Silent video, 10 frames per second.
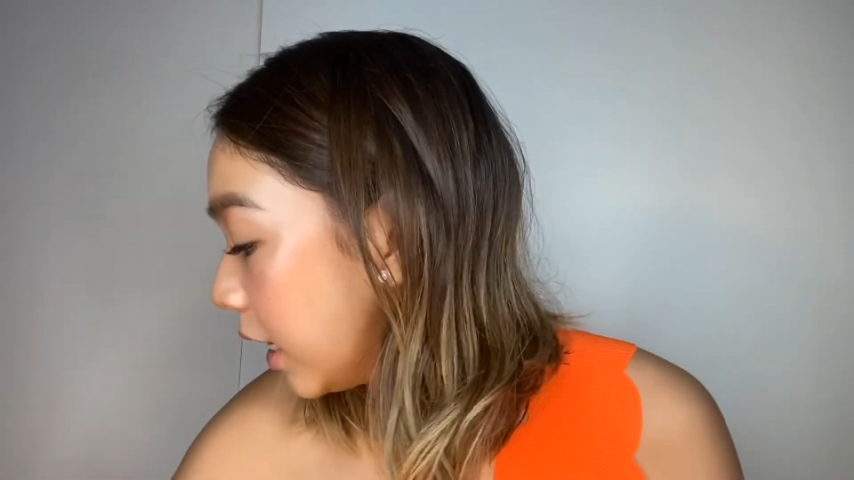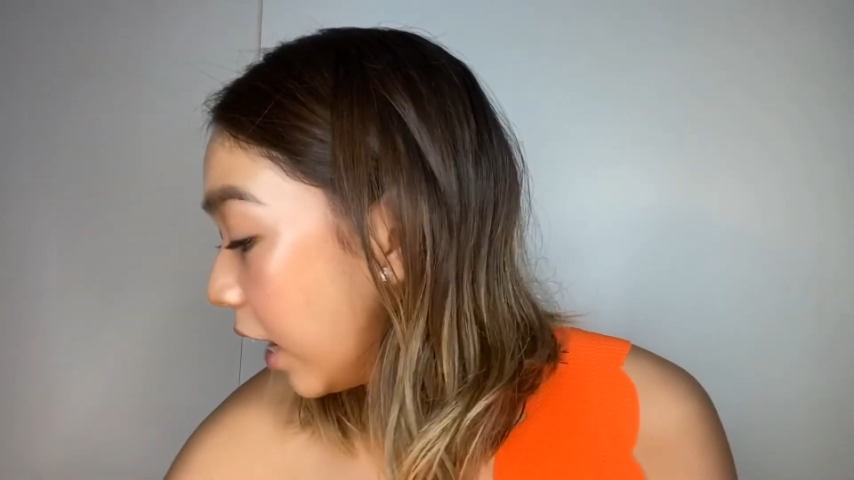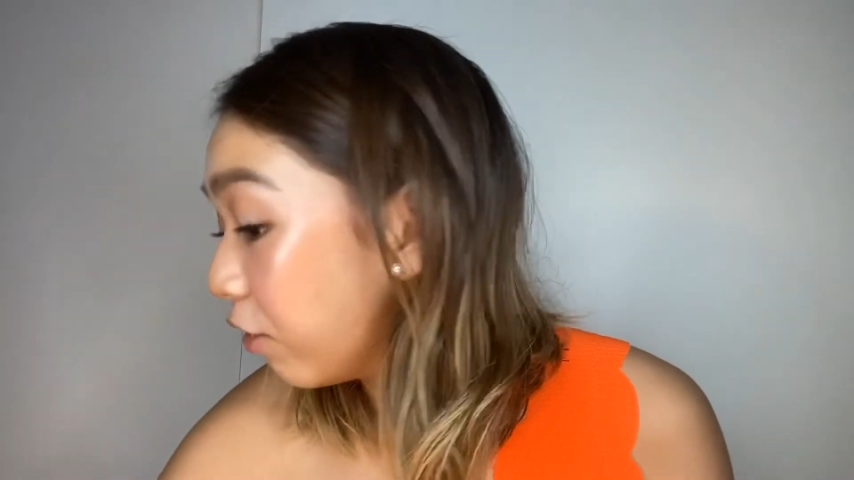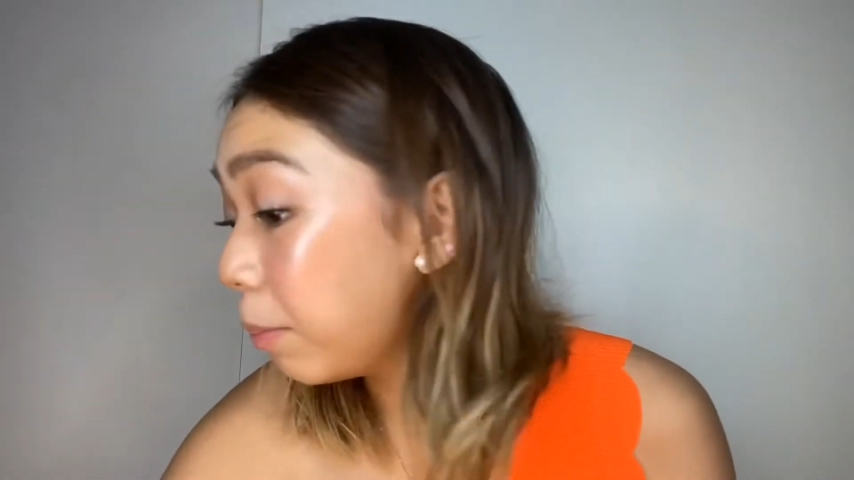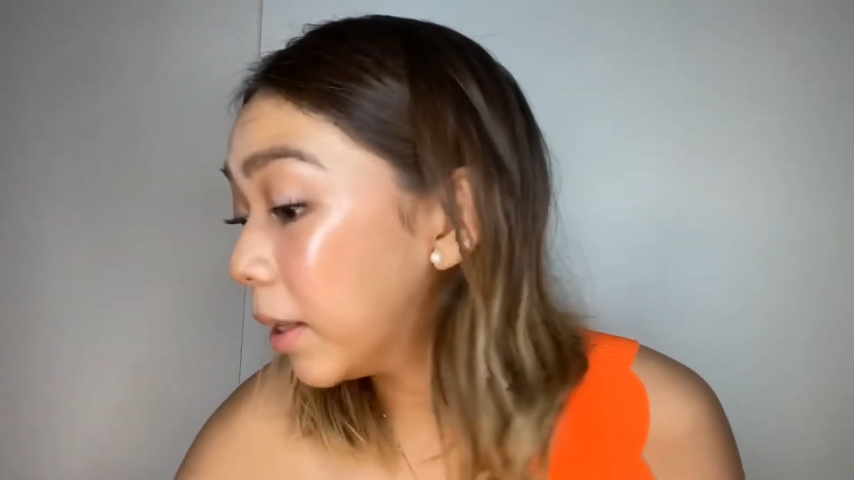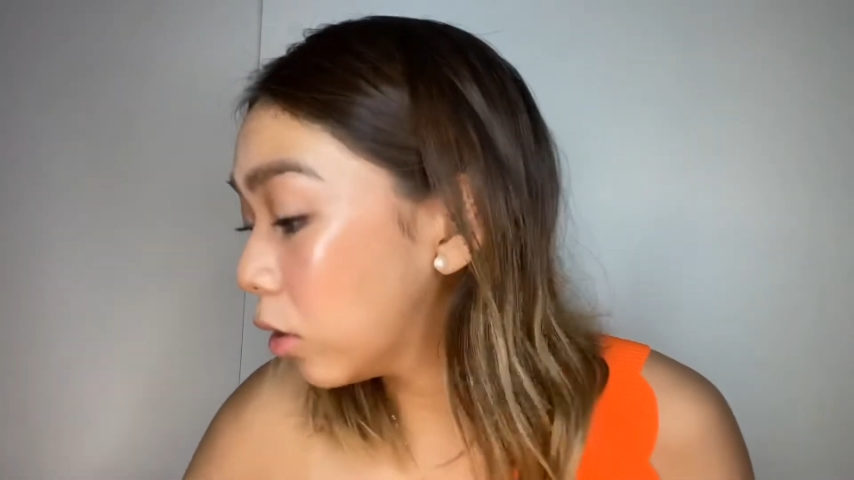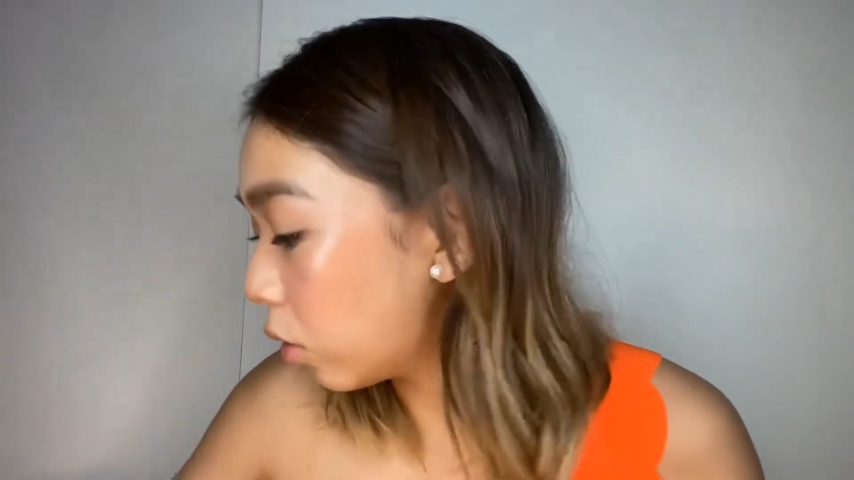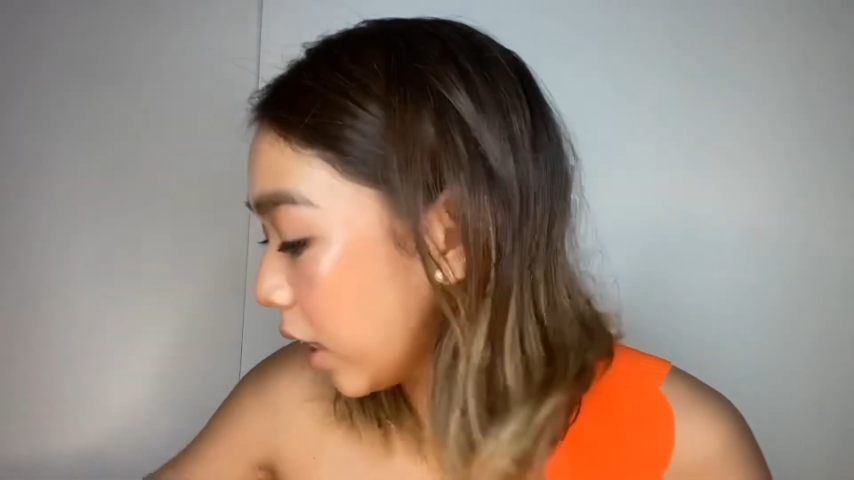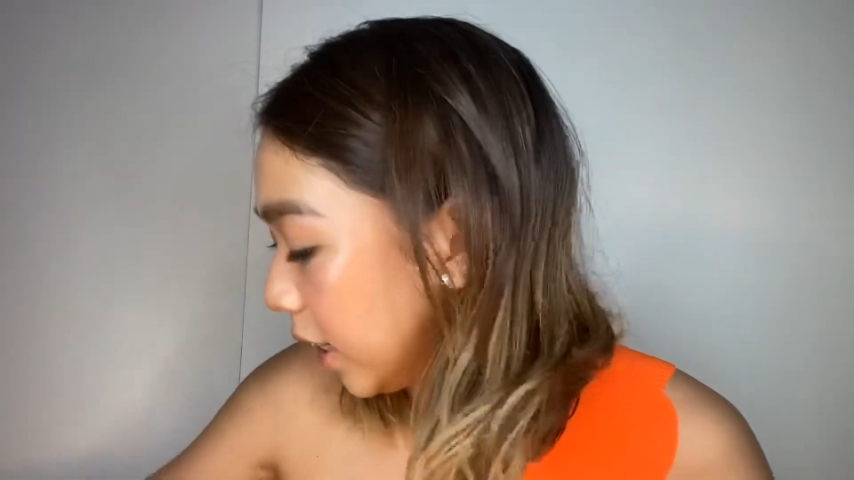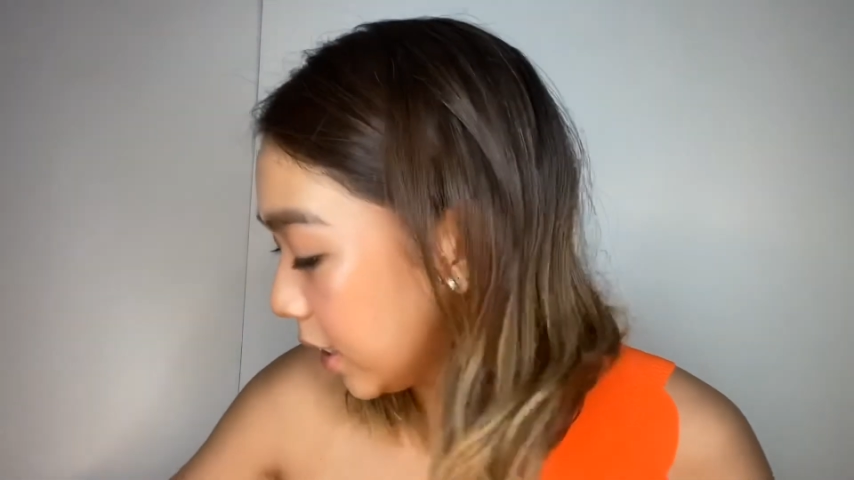I've been
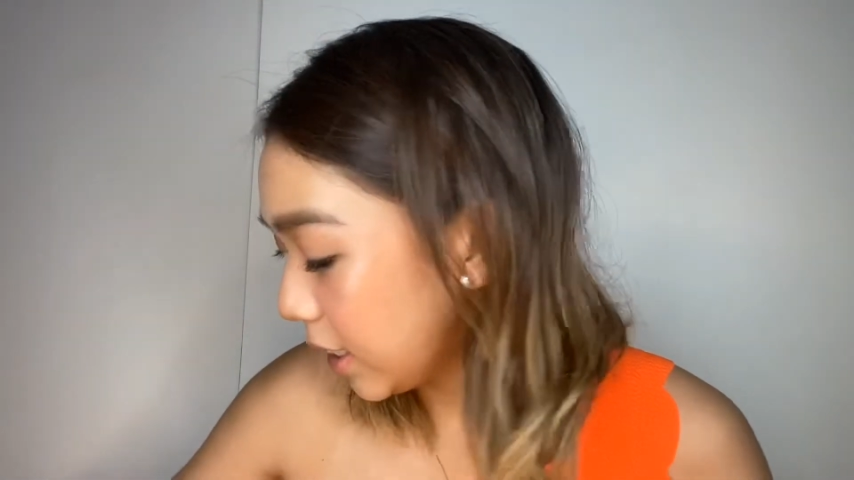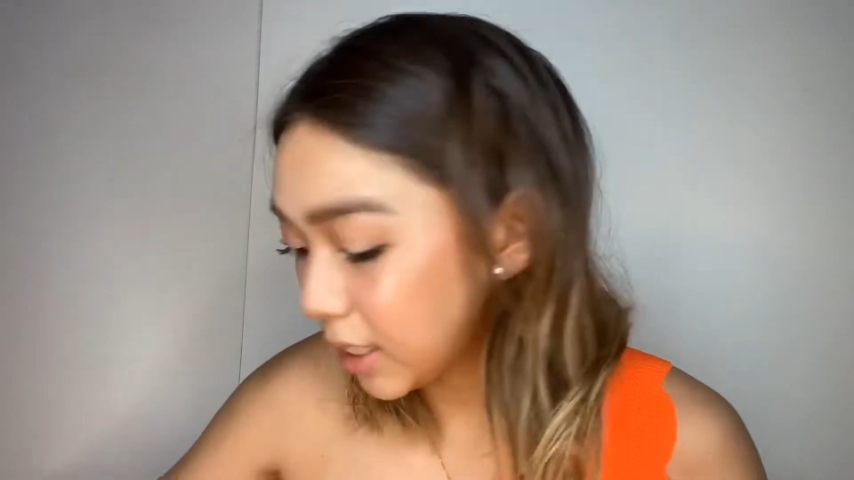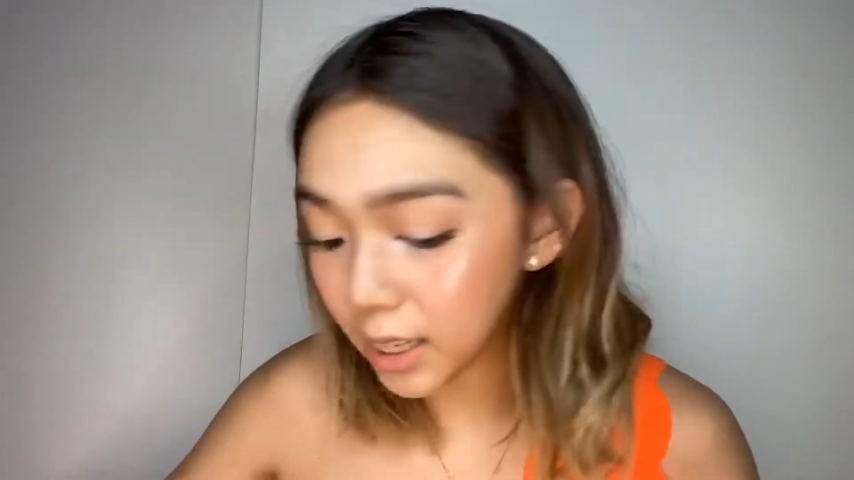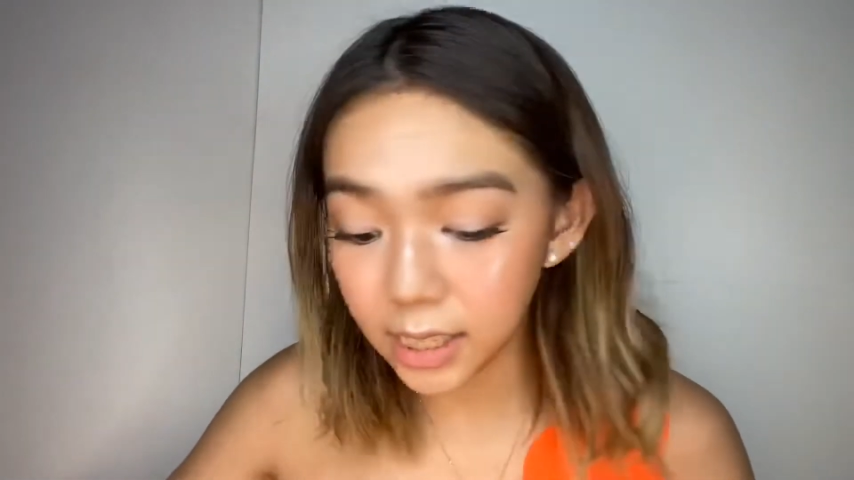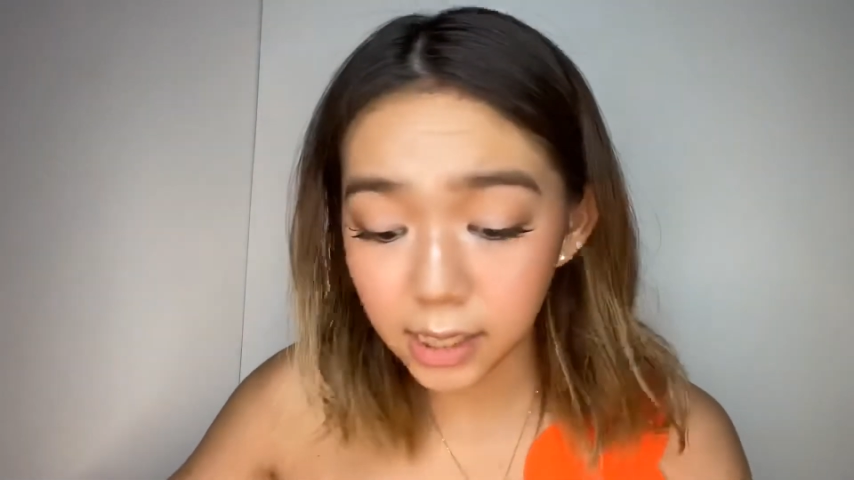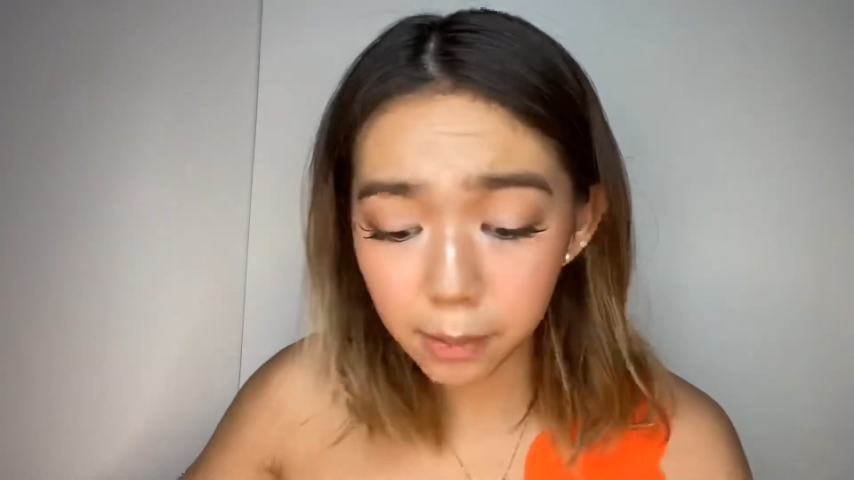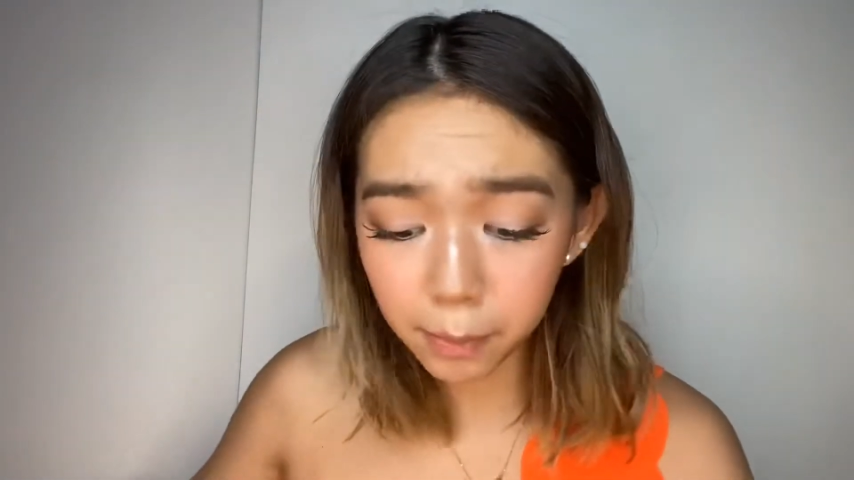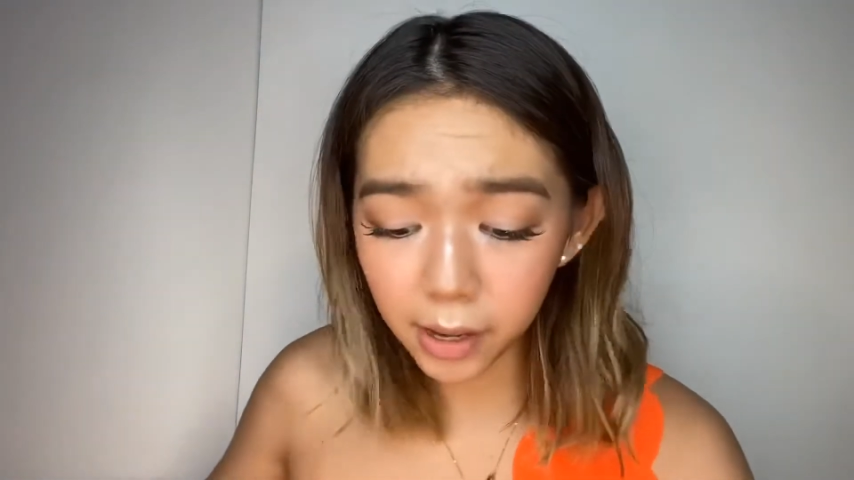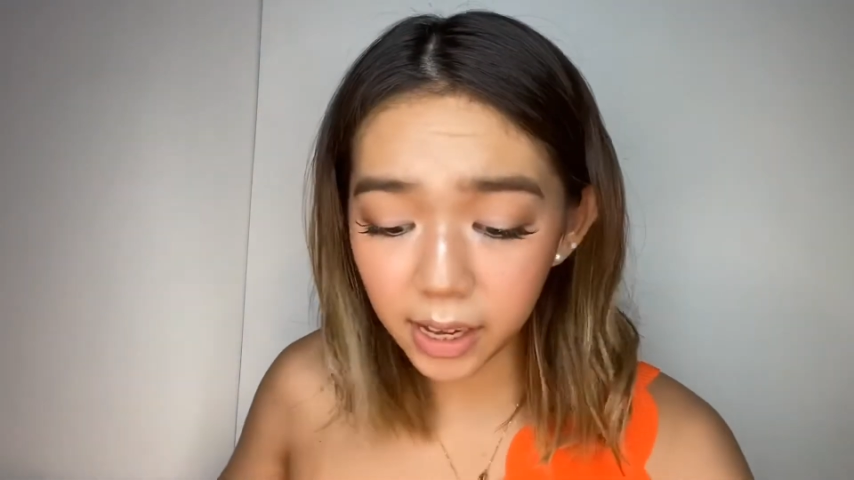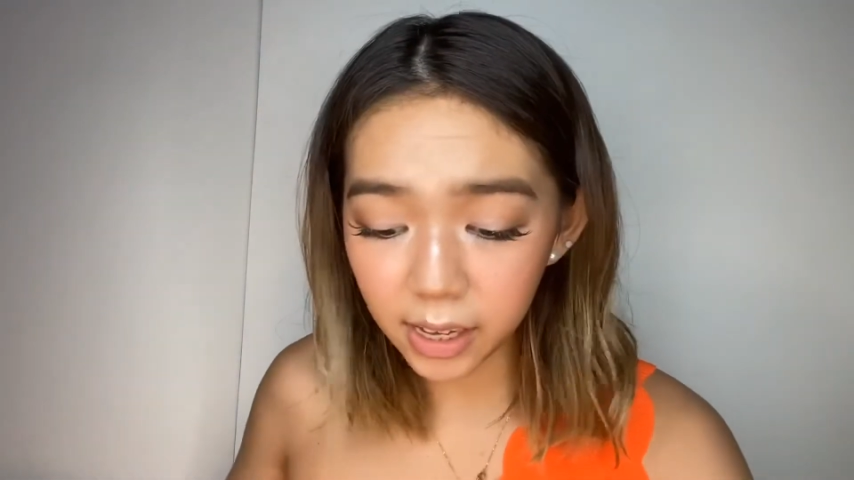looking since kanina pa,